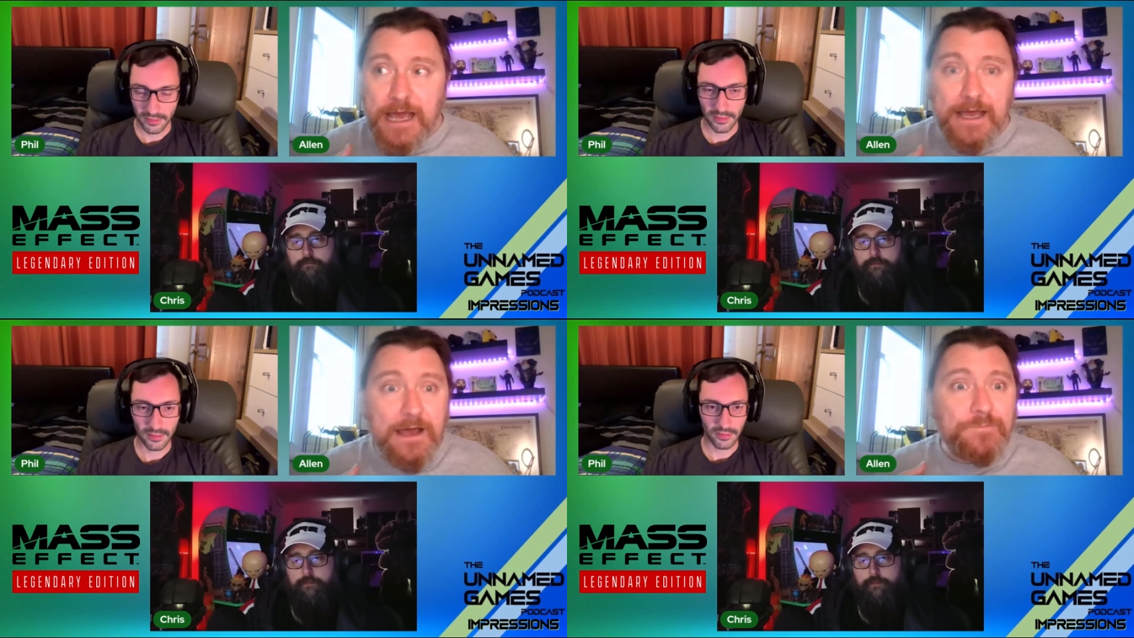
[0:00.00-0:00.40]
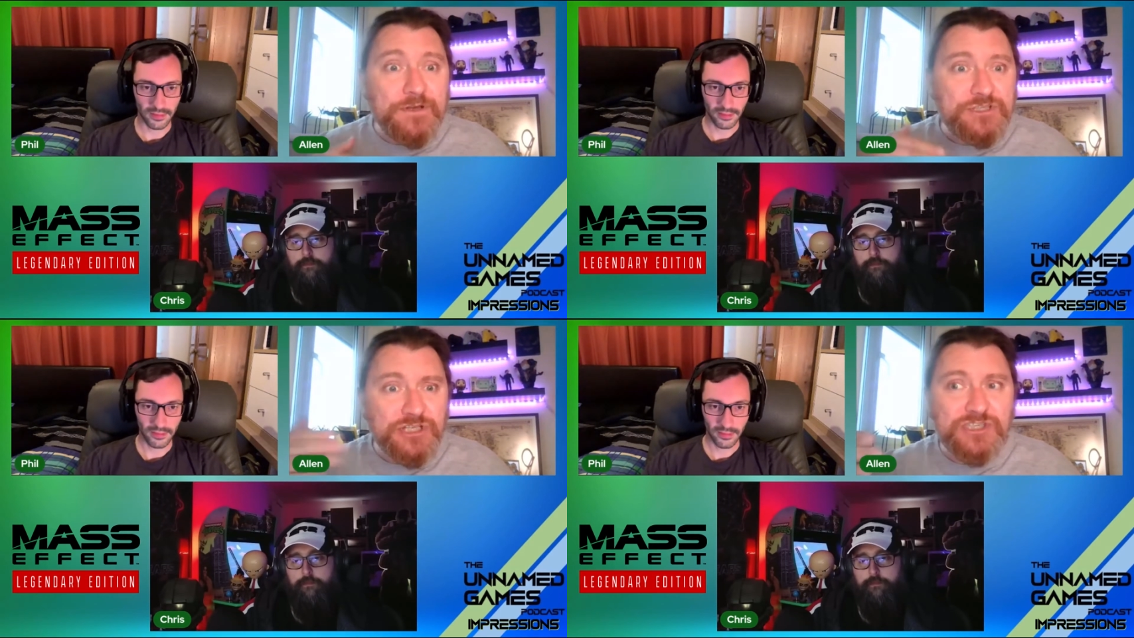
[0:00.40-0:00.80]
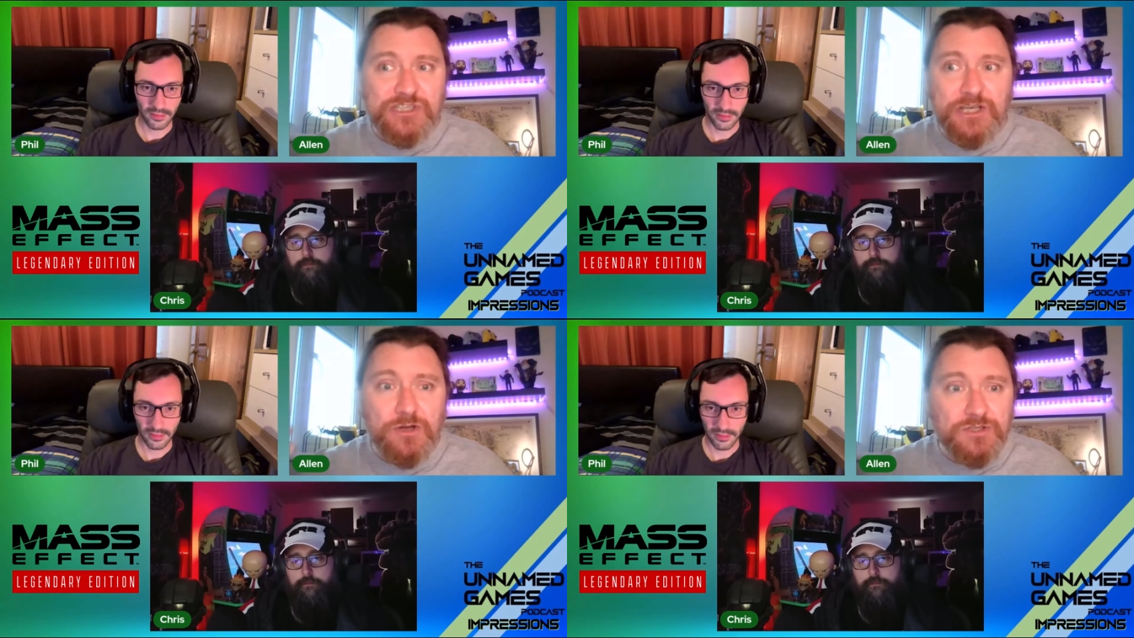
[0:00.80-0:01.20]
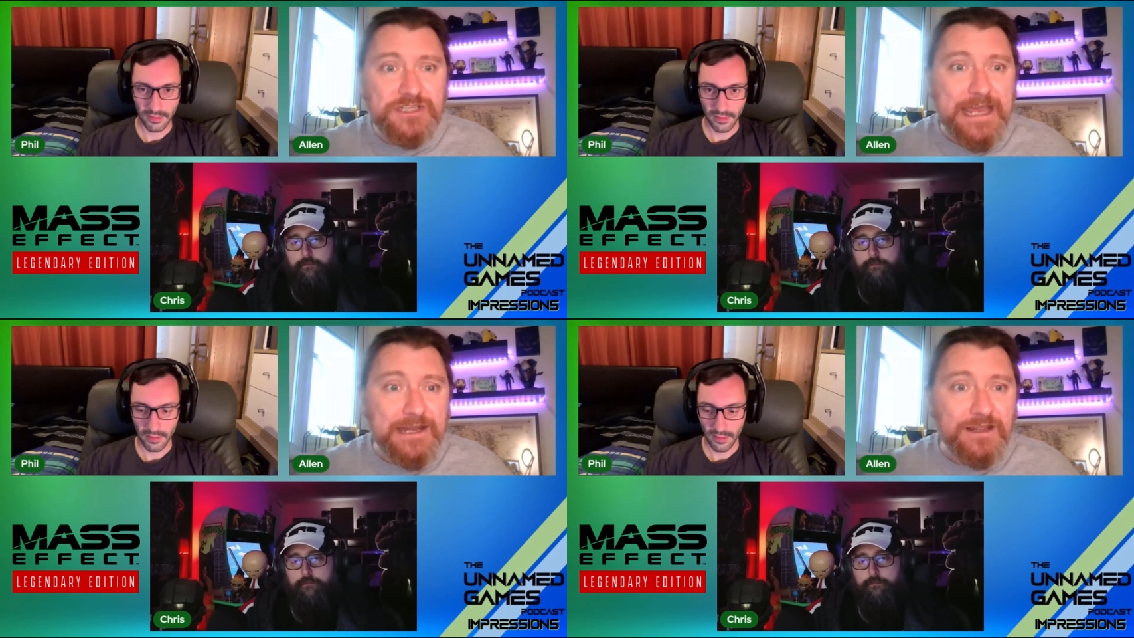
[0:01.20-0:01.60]
Speaker 1: Uh, but just as I got
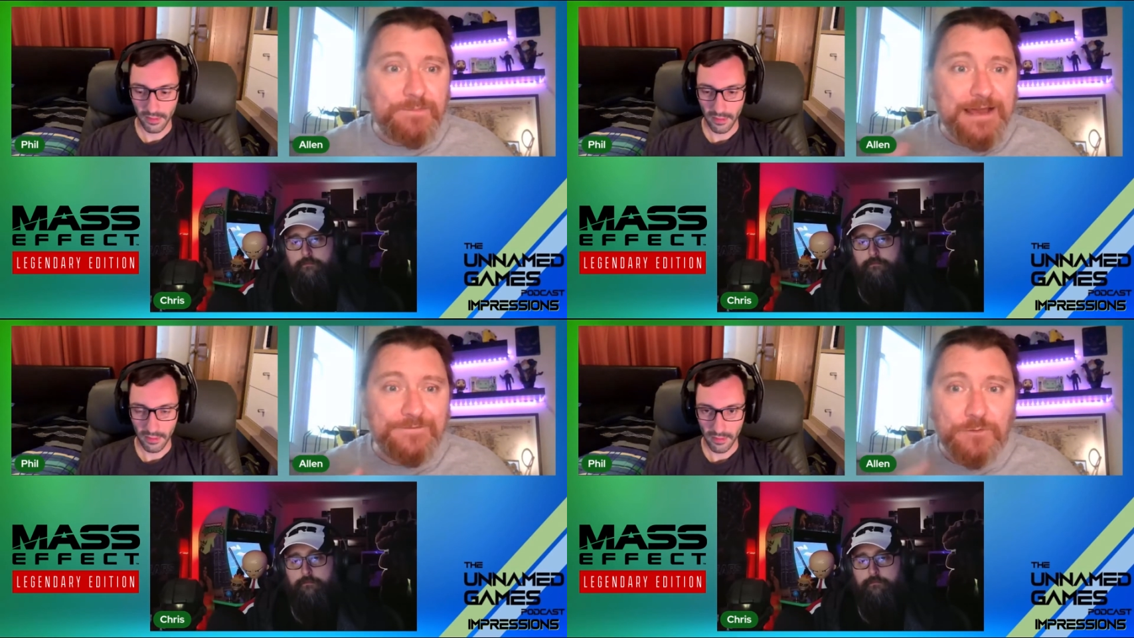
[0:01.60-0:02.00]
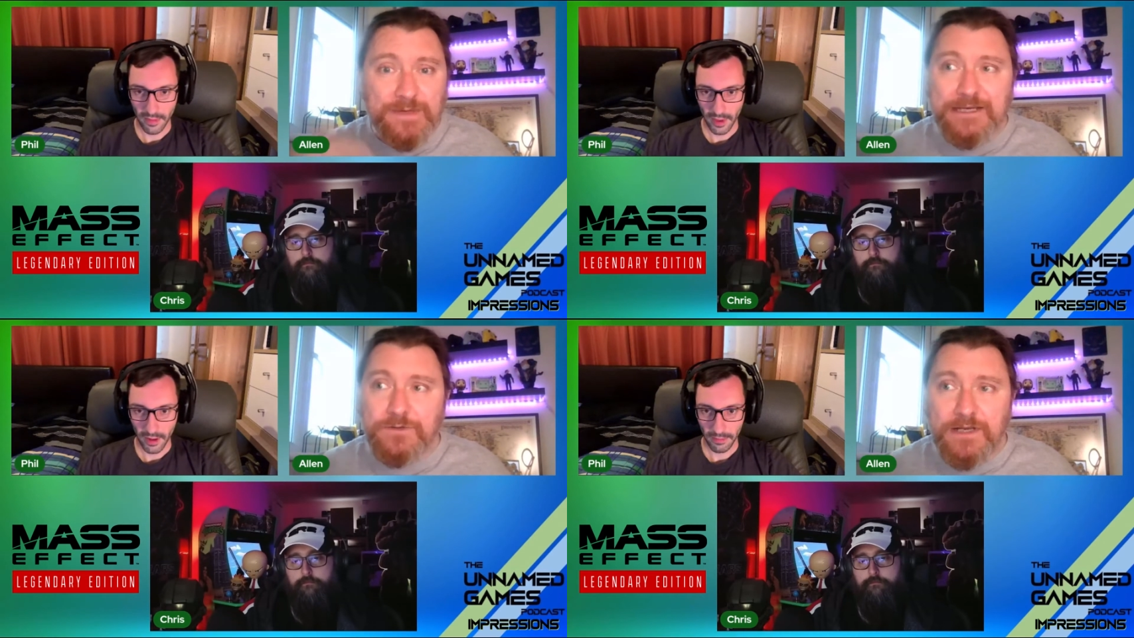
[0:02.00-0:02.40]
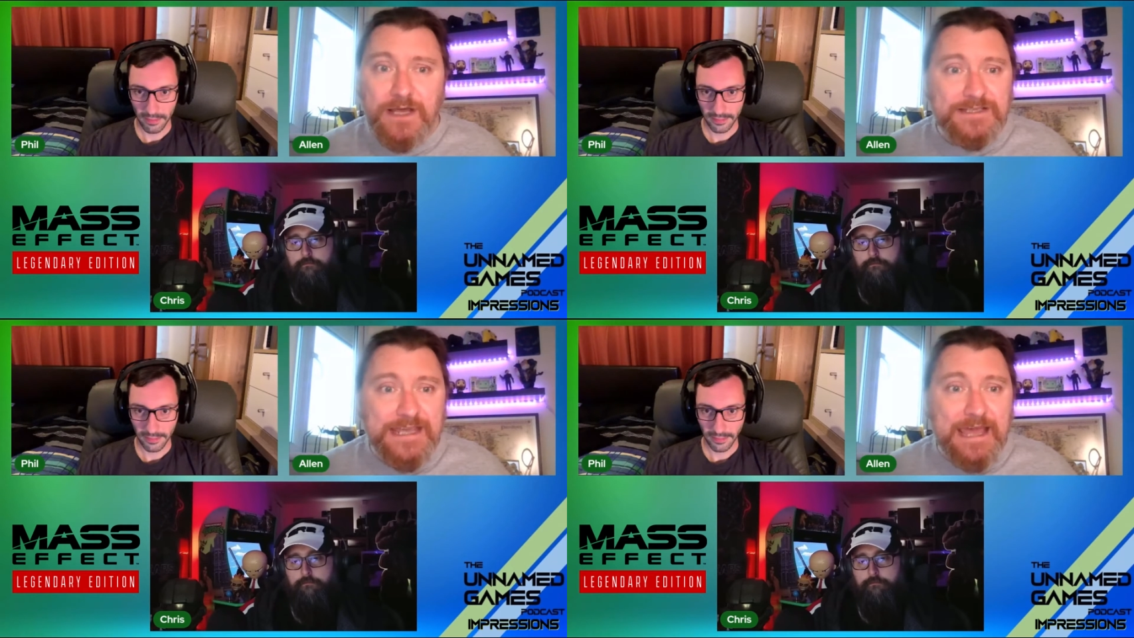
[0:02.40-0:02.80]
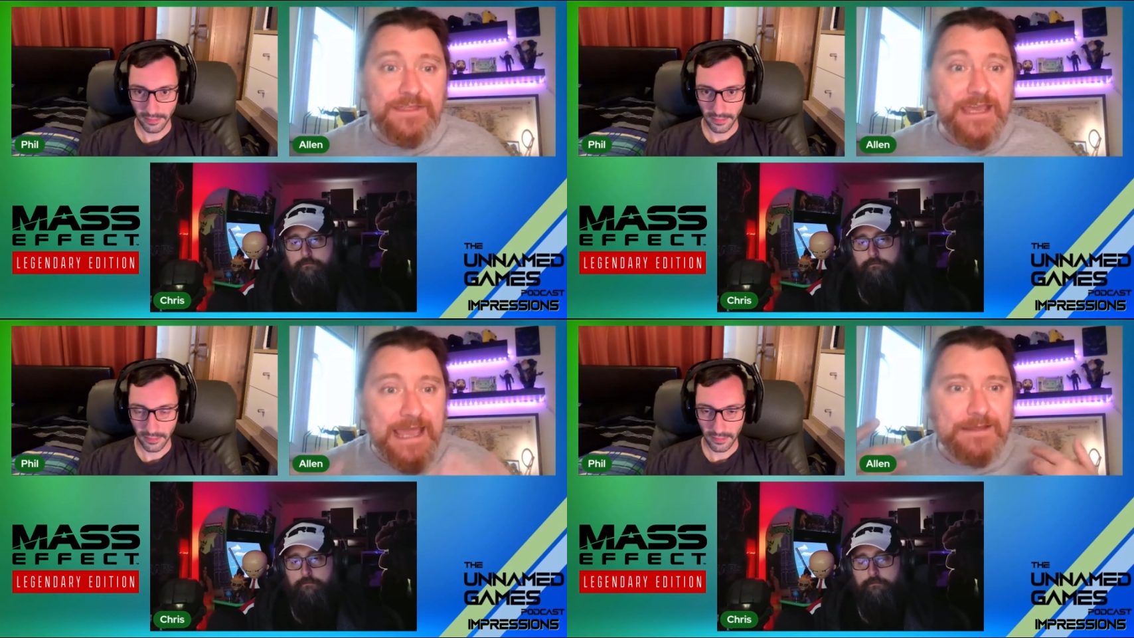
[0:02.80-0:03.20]
to the end of the platform and killed the last
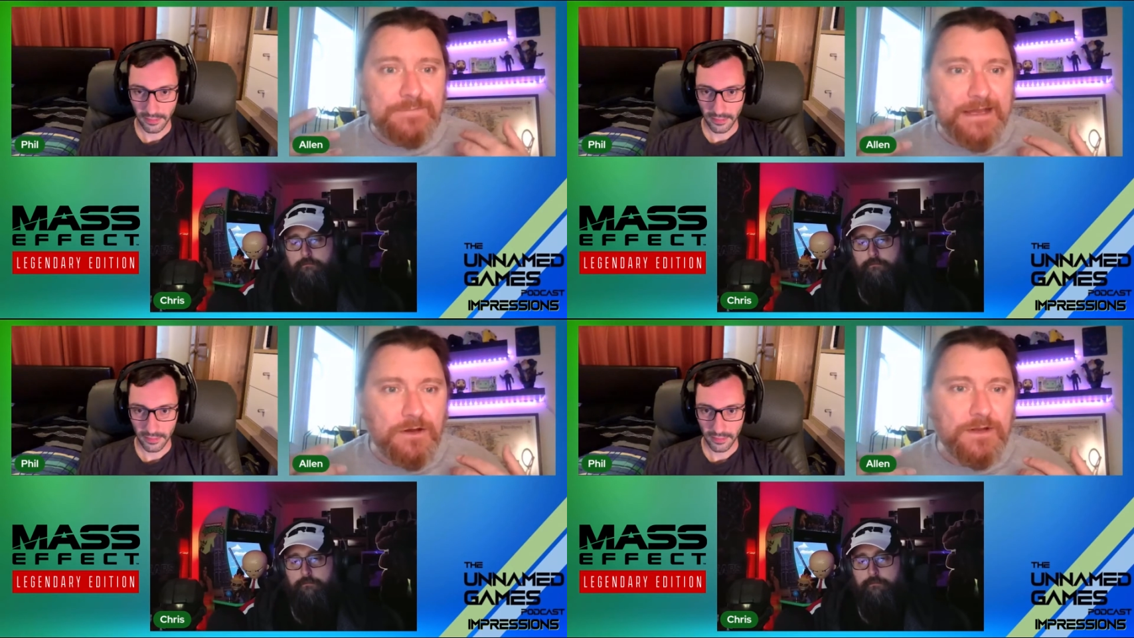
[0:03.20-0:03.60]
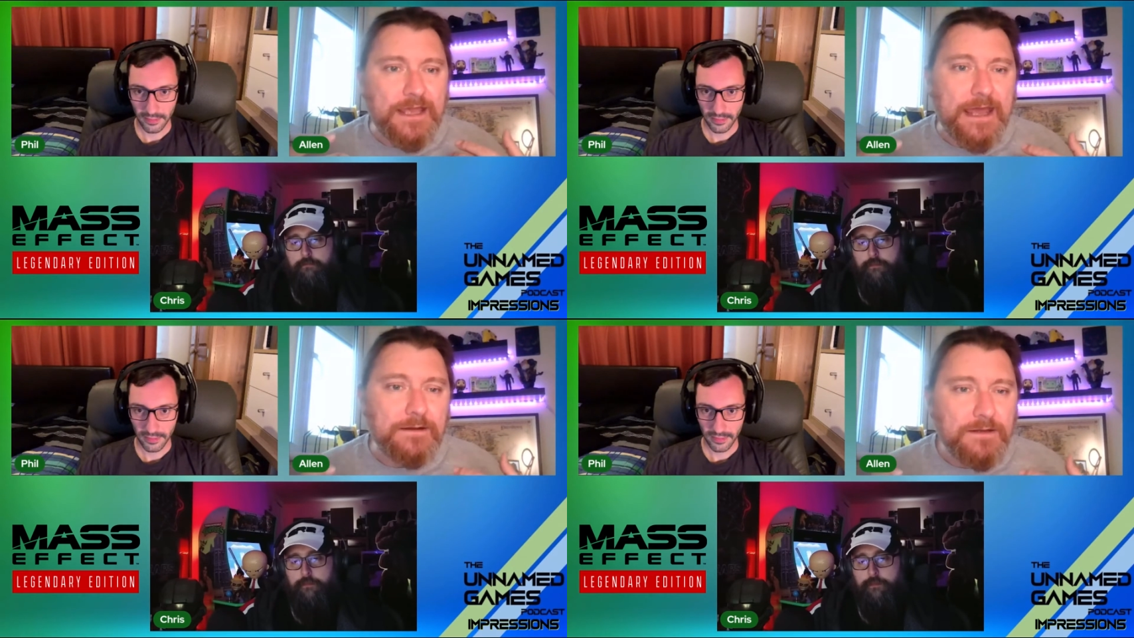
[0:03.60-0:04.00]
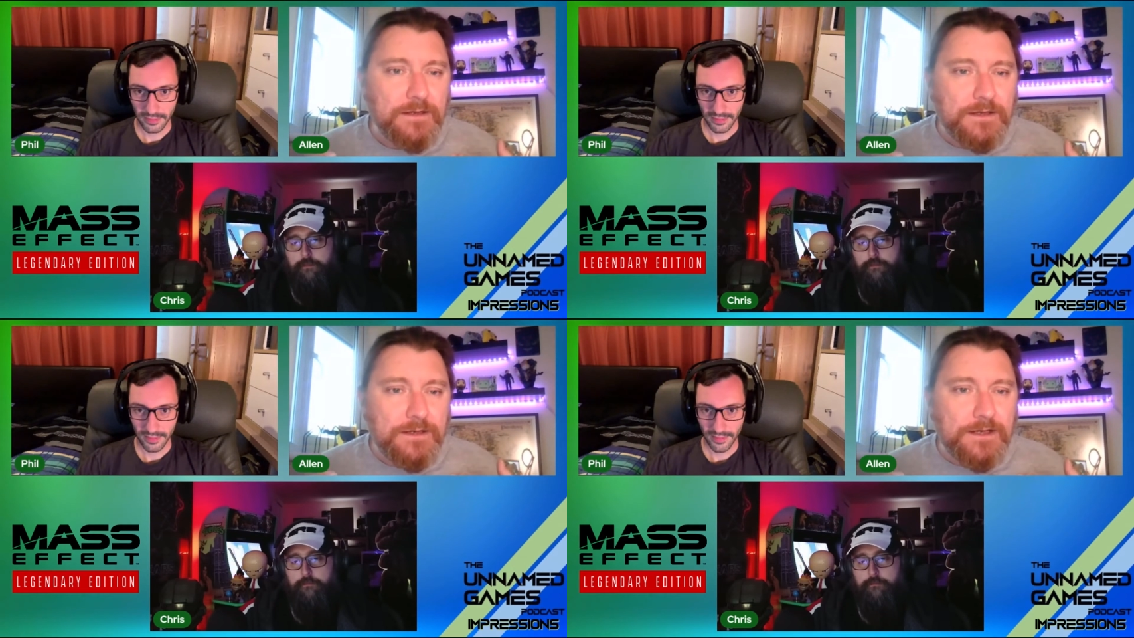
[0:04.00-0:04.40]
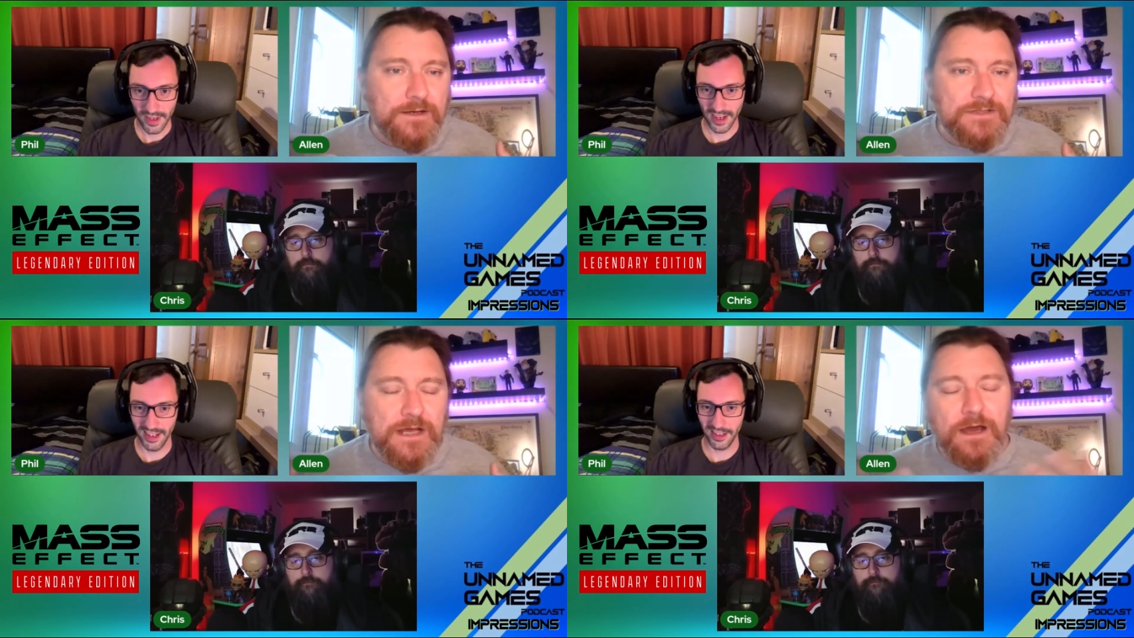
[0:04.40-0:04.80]
Geth, it came back on again, and I was